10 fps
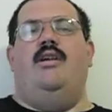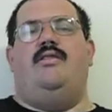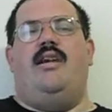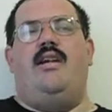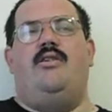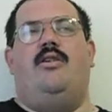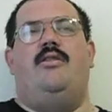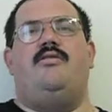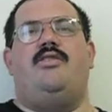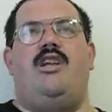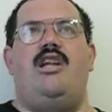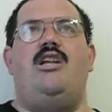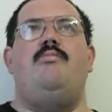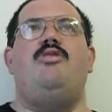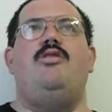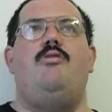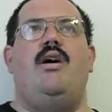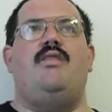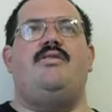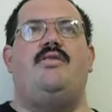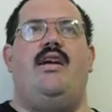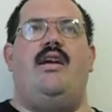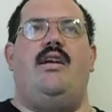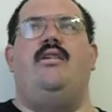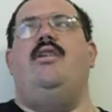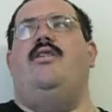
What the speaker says: take on Team USA,